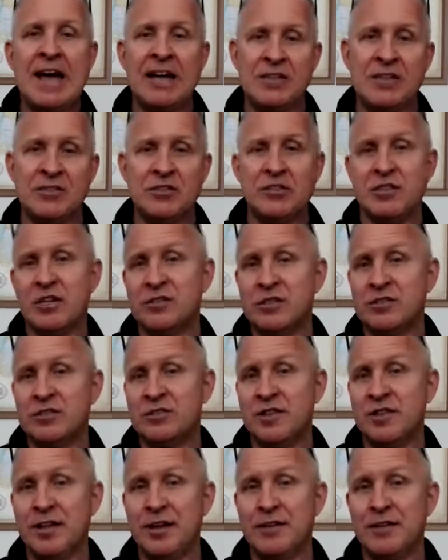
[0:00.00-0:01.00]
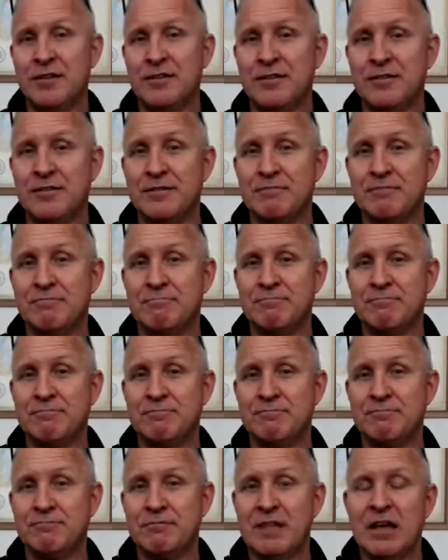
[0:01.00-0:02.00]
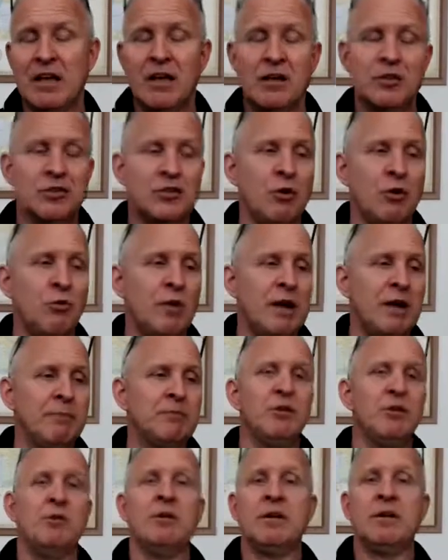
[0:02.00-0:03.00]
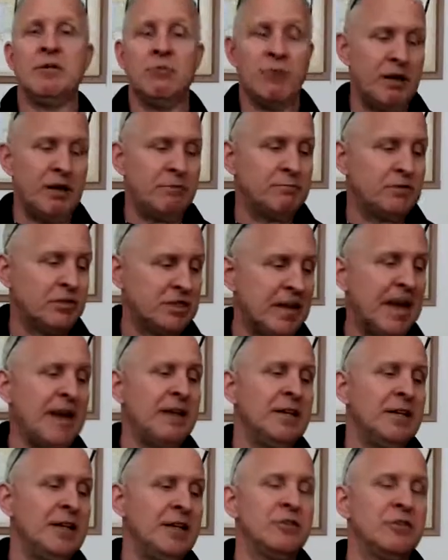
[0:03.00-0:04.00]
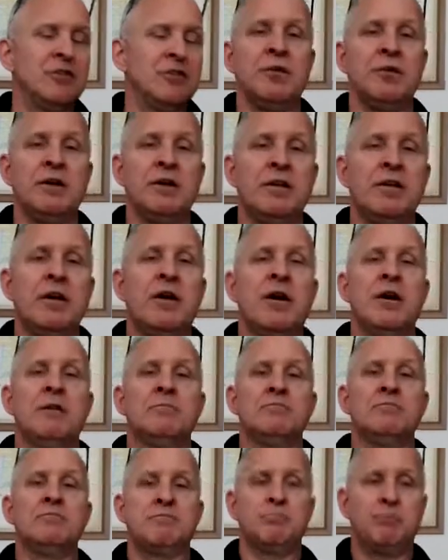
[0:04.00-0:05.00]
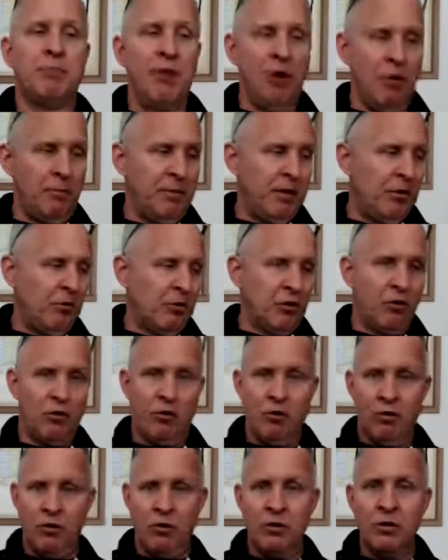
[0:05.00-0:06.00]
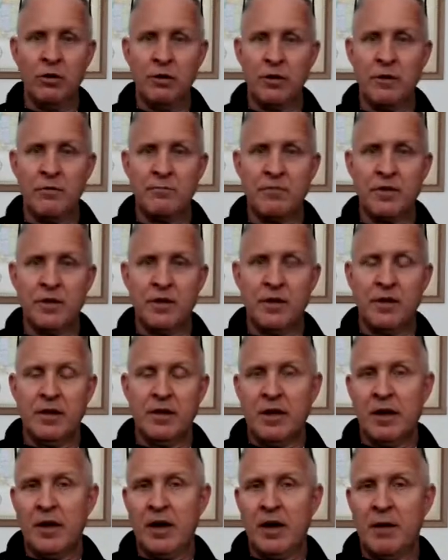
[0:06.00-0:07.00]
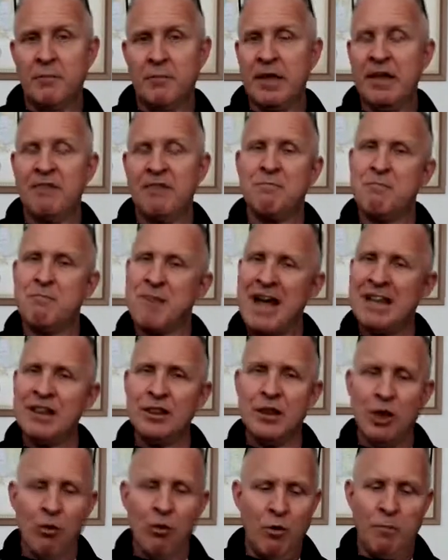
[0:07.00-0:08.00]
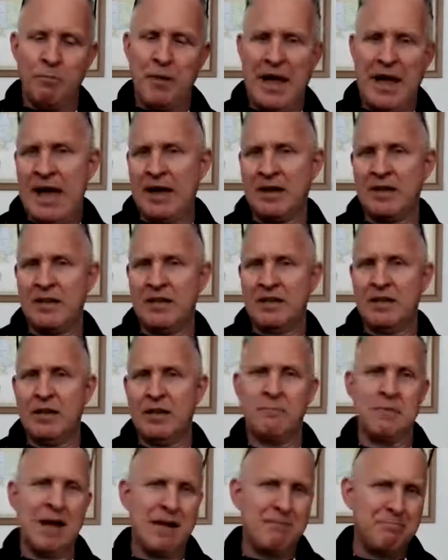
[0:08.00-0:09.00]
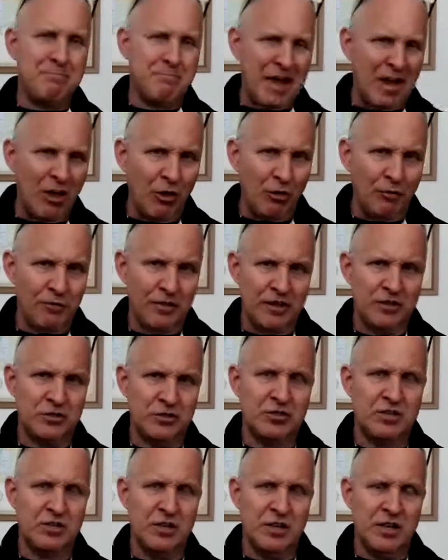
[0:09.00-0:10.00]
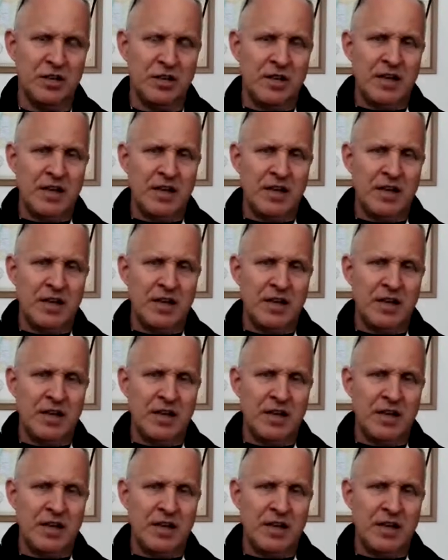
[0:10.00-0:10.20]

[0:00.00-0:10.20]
agonist does its thing. So when I'm doing, when I'm standing and doing a barbell curl, um, if my lower back and my pelvis